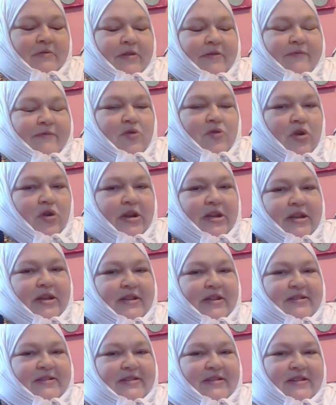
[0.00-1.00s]
four
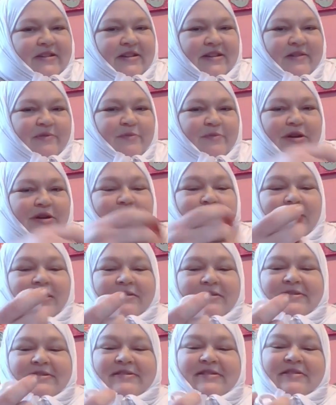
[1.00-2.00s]
kids, one
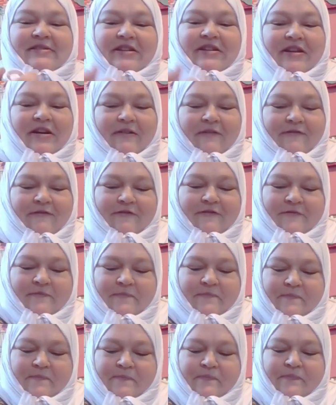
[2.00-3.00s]
box isn't enough.
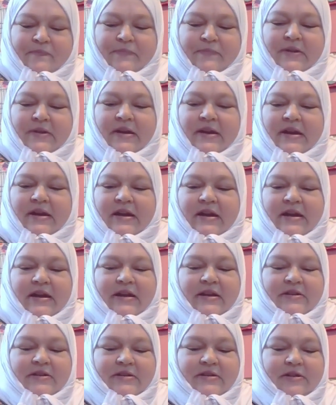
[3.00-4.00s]

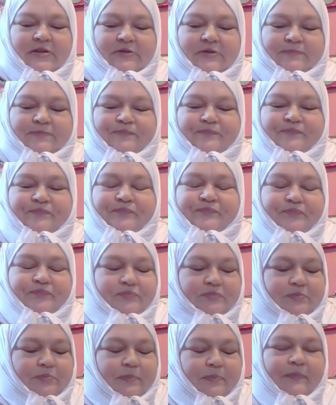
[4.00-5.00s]
And
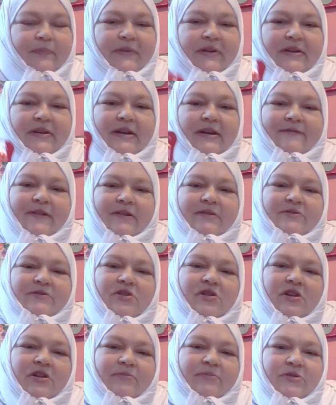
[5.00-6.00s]
I found
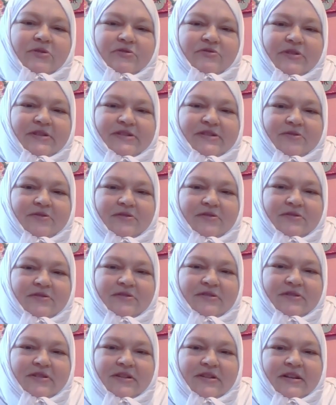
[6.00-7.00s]
caramel drizzle.
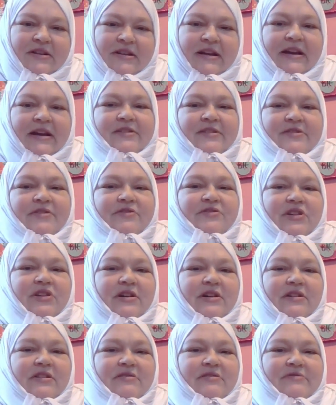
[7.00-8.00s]
I saw
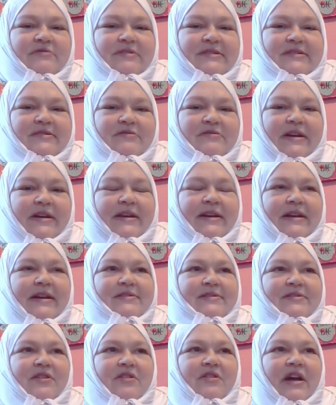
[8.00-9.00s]
chocolate drizzle and
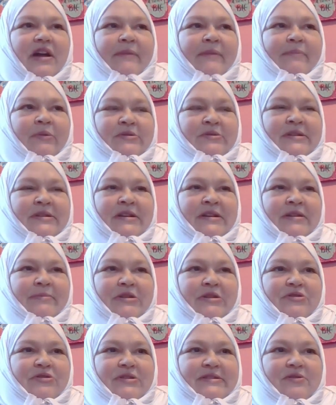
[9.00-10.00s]
I saw apple
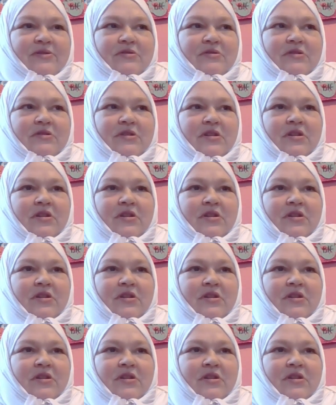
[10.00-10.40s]
cinnamon drizzle.